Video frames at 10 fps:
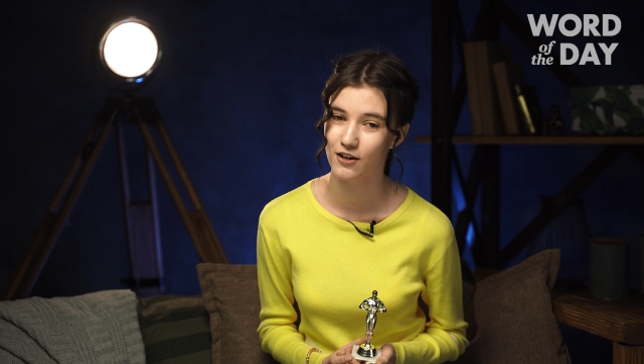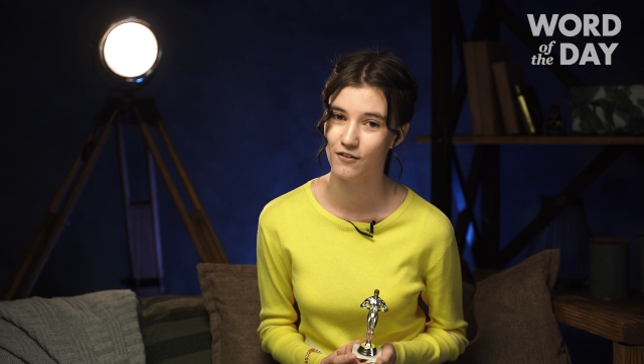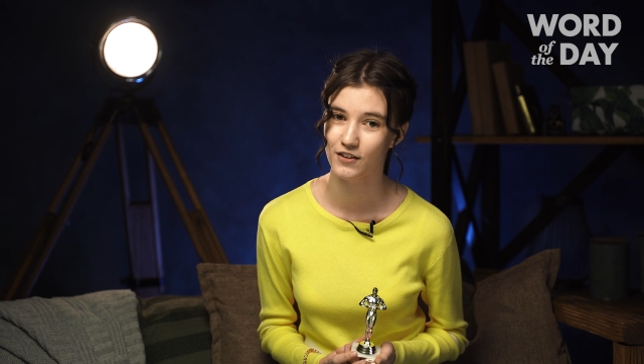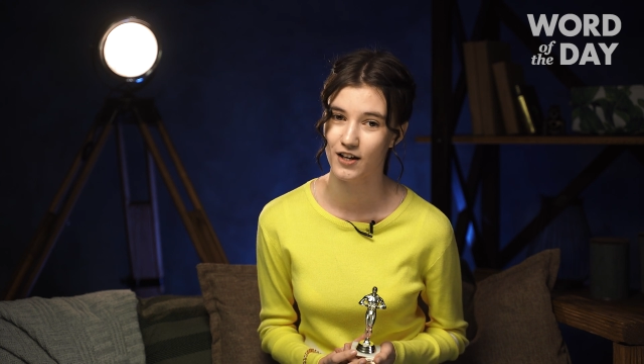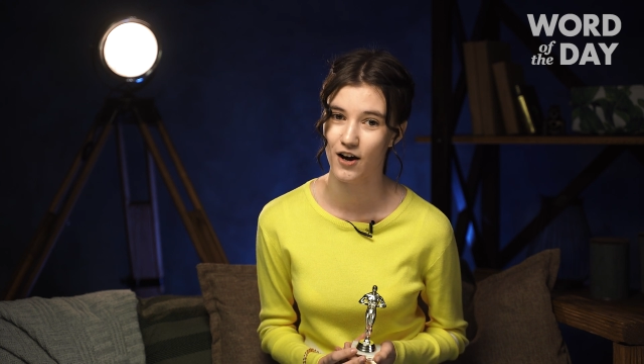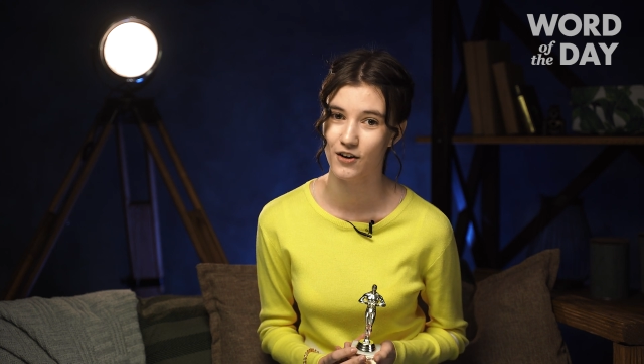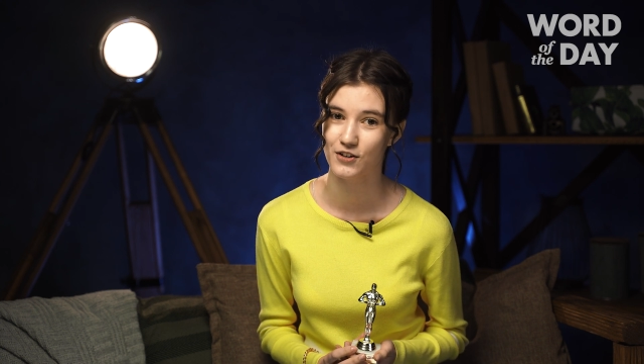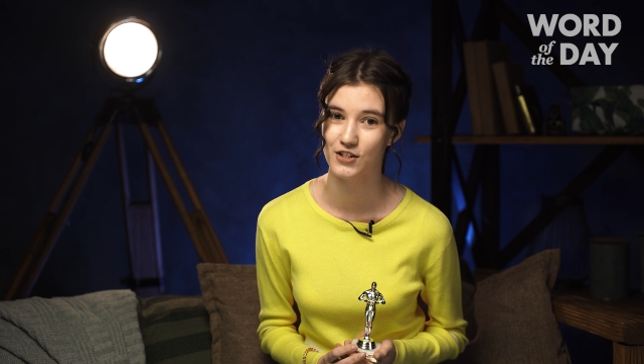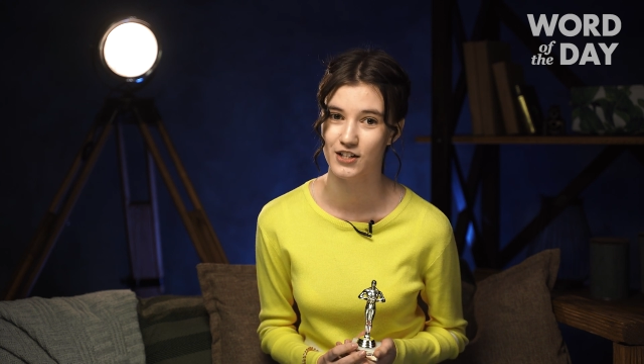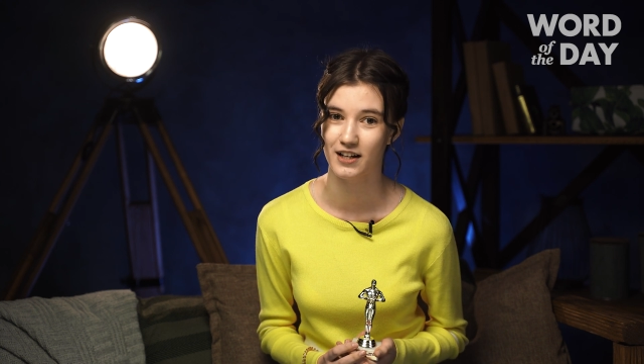over the
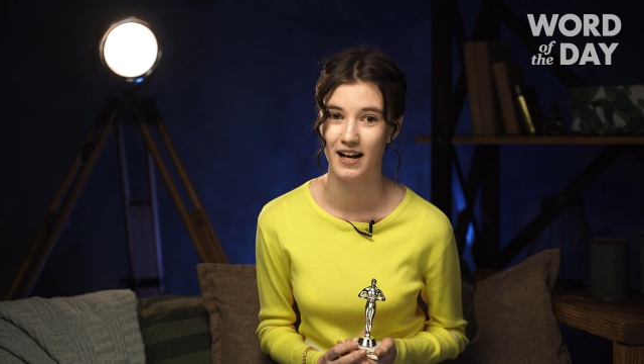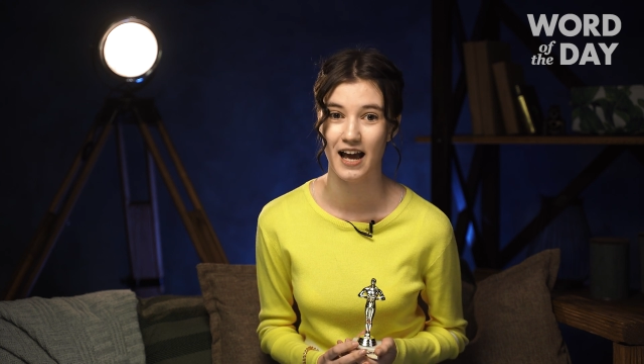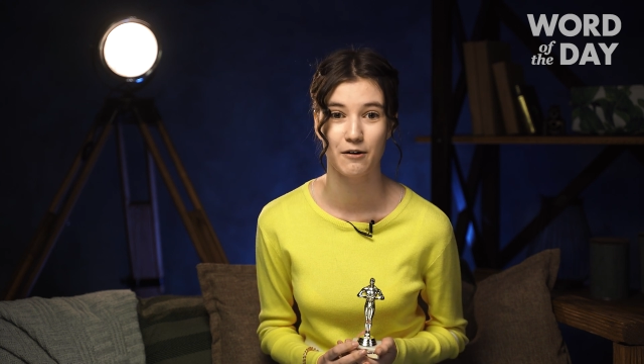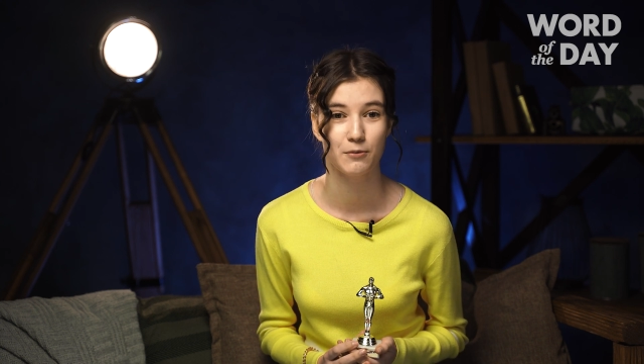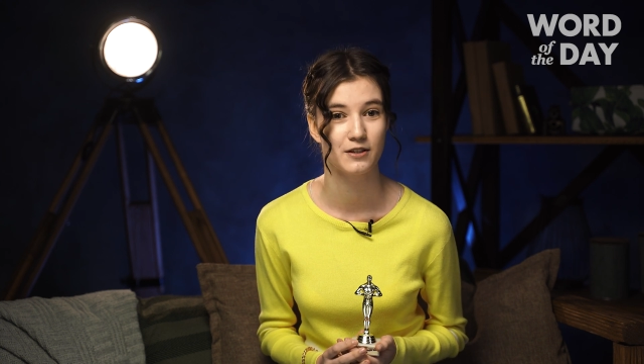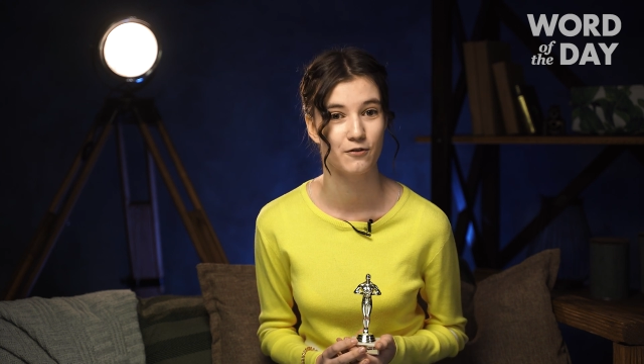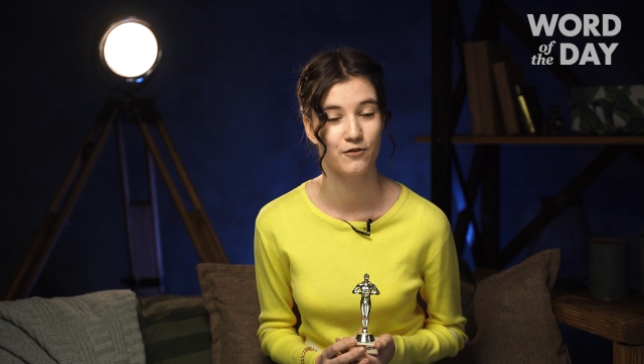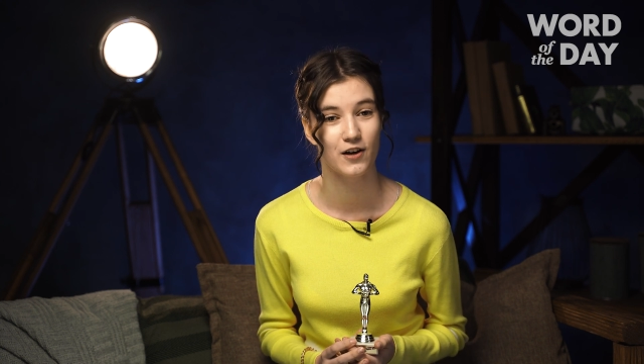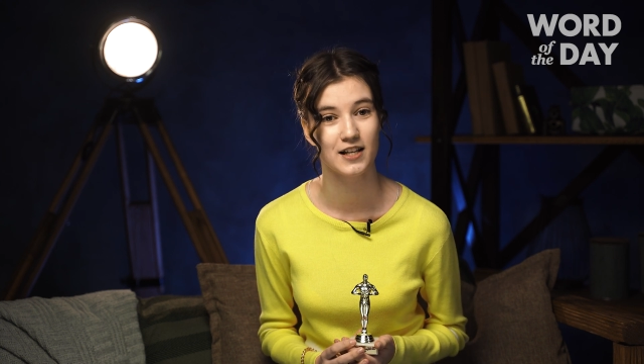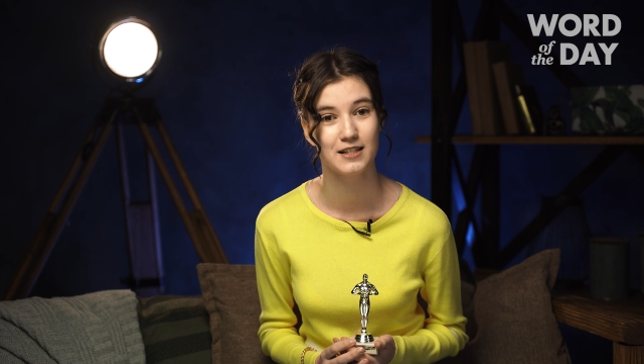ocean and was
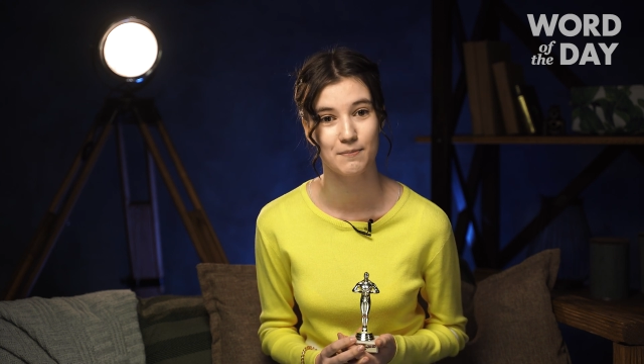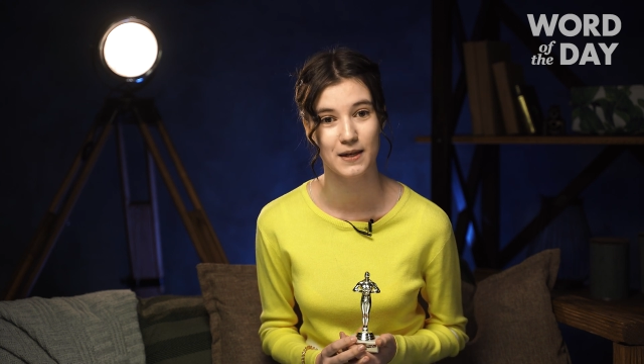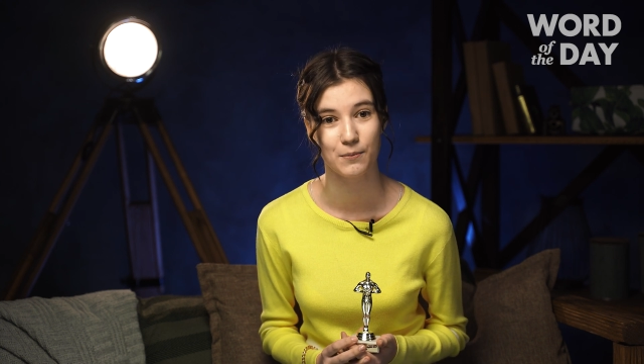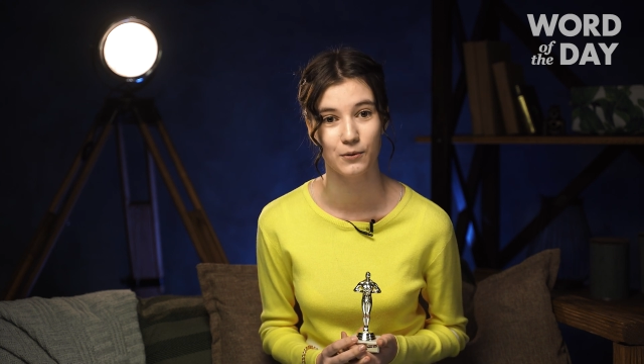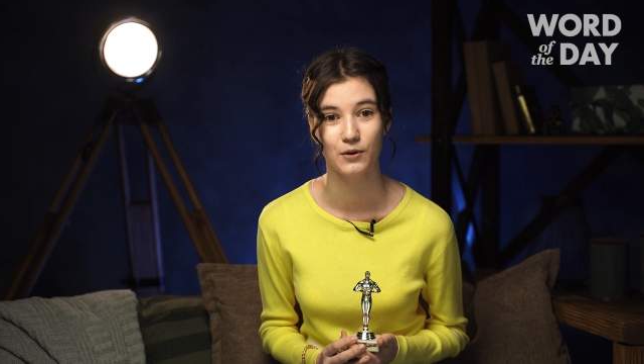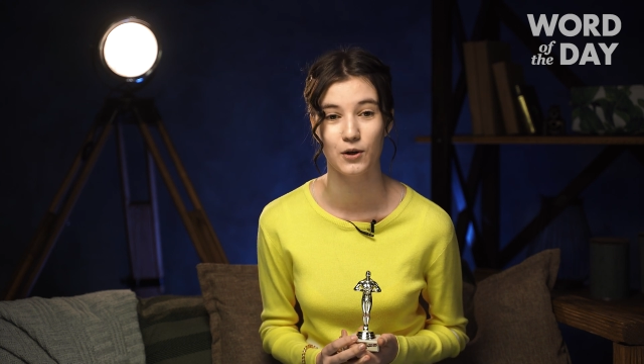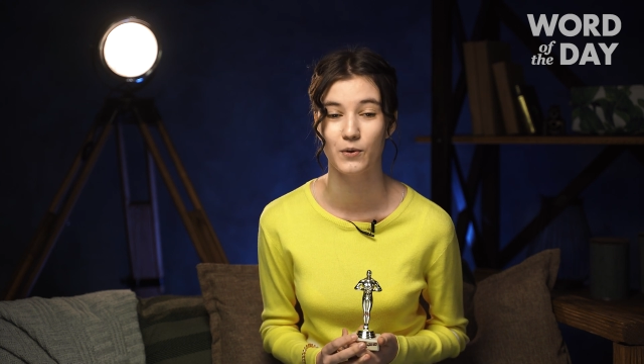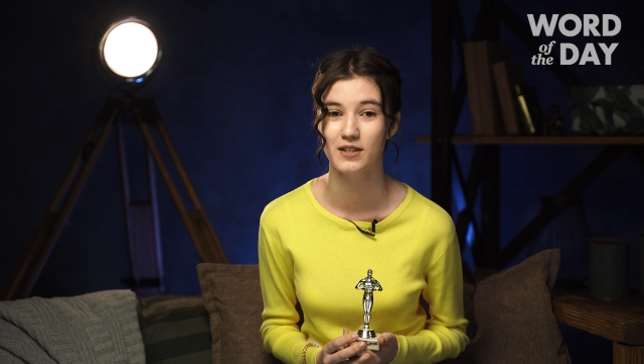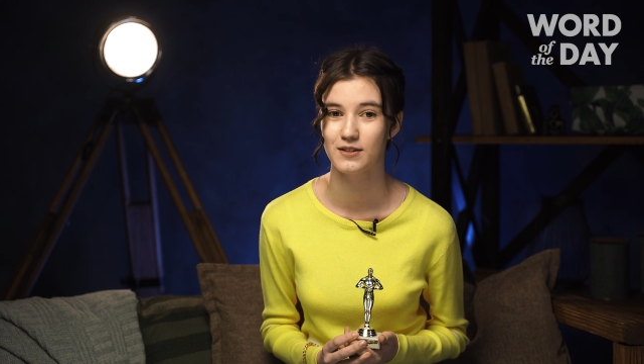referred to people who were